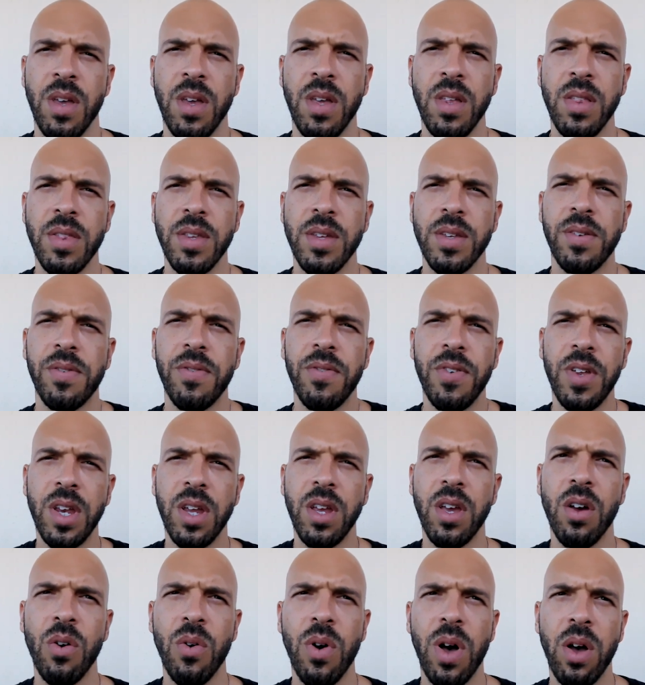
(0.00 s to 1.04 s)
in this
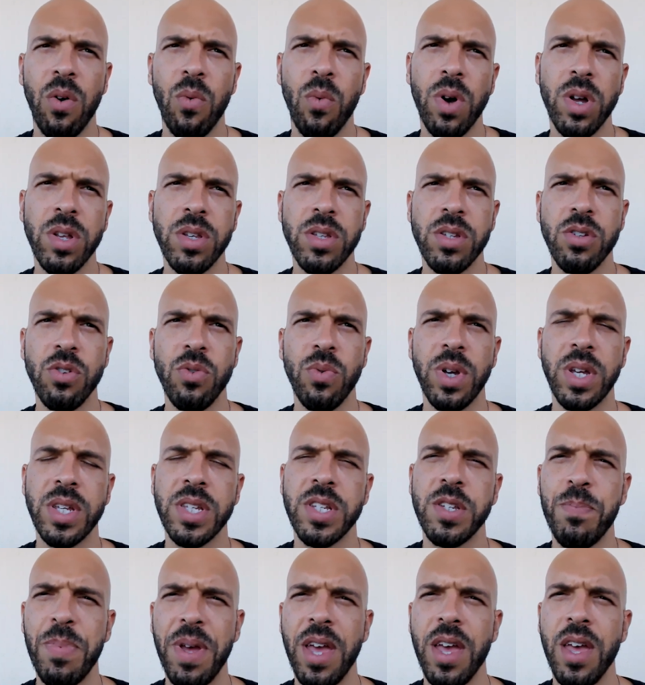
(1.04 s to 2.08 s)
video, I want to
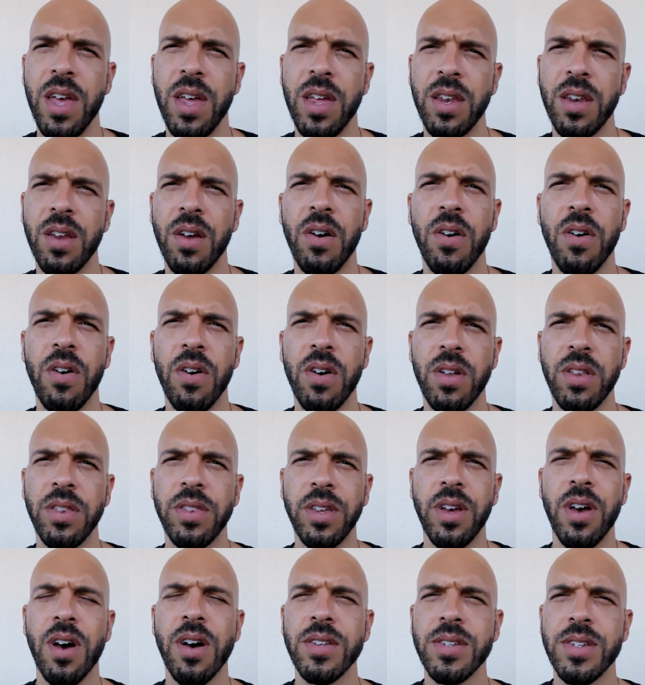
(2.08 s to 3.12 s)
expand on
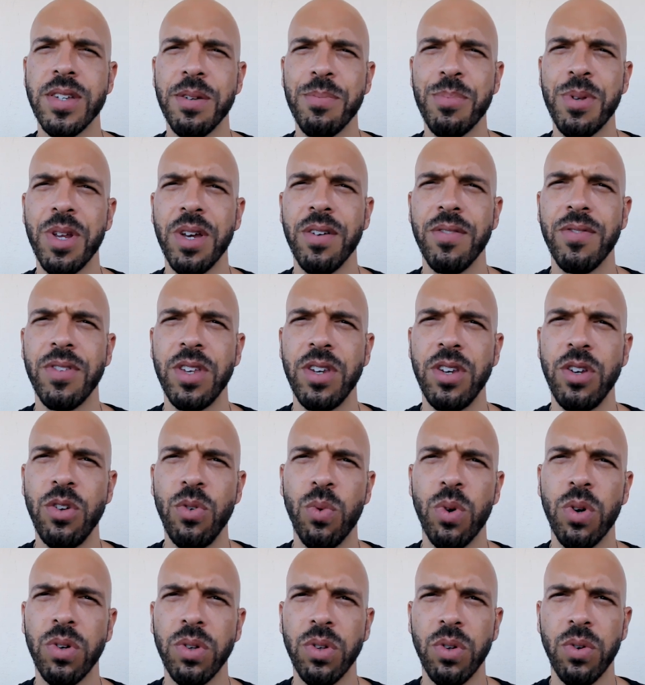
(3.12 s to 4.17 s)
the concept of the New
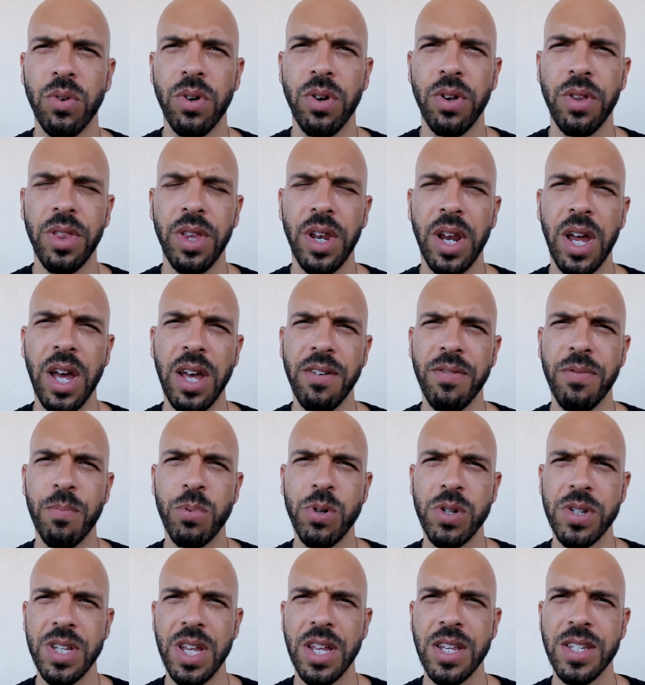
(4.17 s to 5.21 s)
World Order that I've
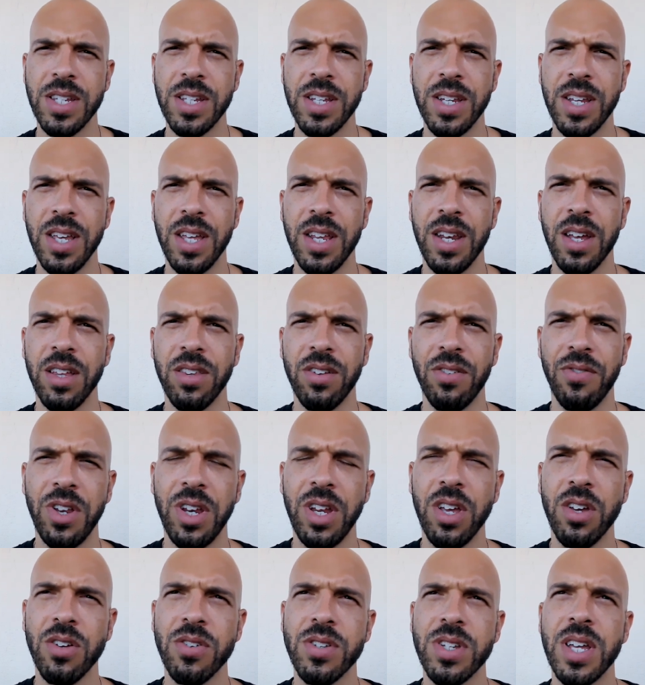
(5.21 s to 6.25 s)
presented in other
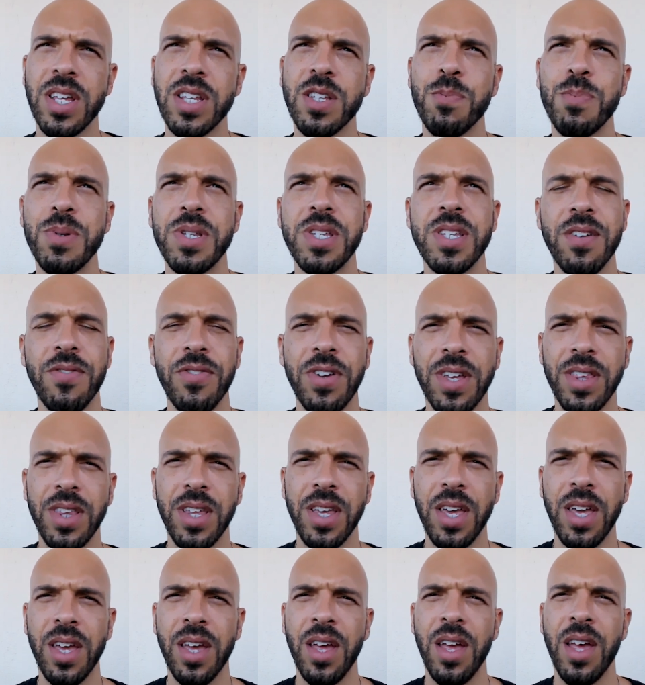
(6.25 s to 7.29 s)
videos, and
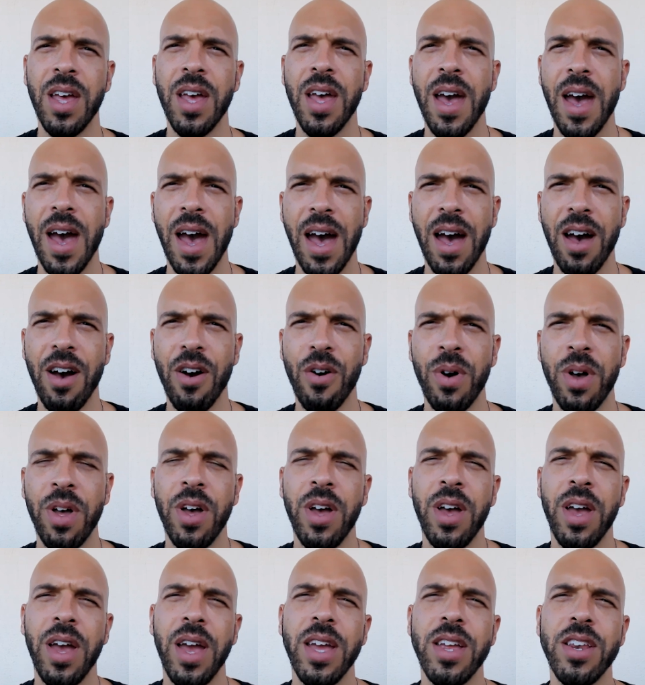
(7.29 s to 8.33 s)
specifically how
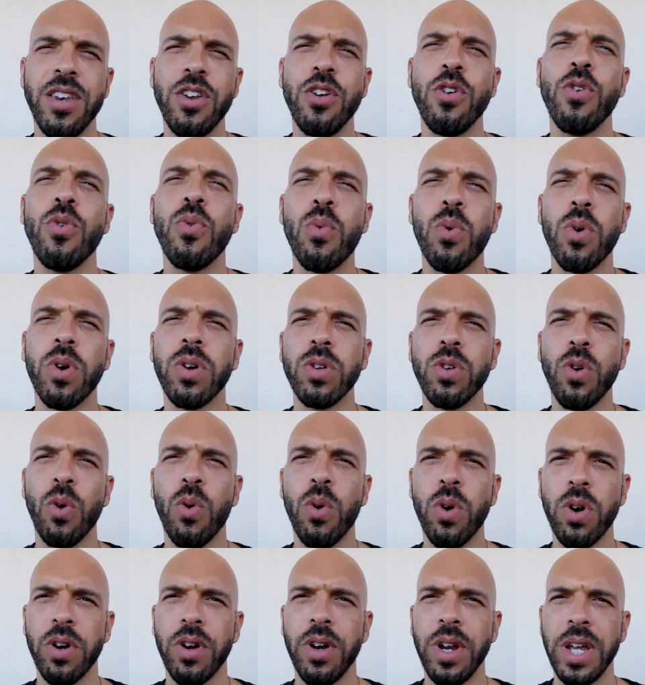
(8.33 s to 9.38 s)
a New World
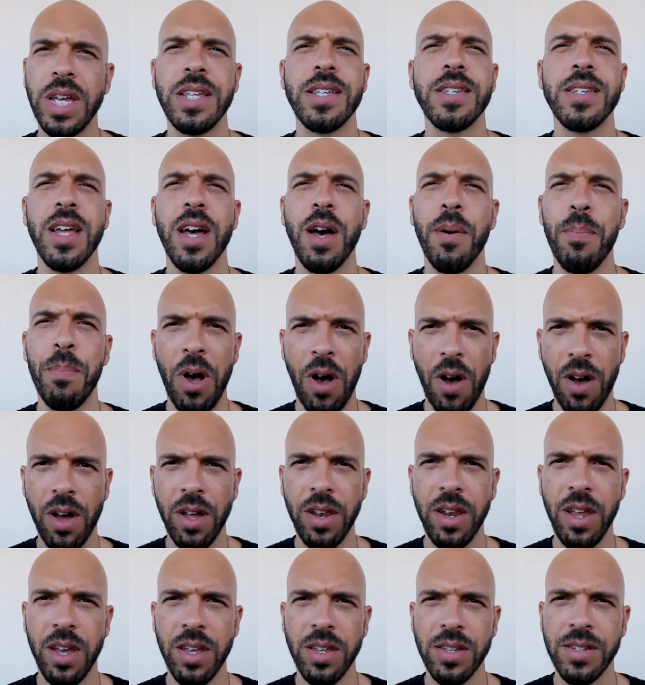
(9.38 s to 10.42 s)
Order is
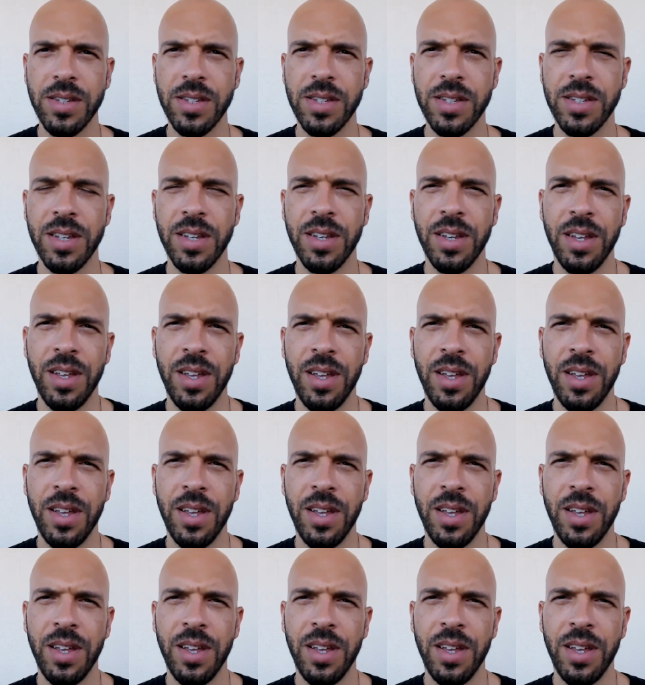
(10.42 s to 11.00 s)
upon us,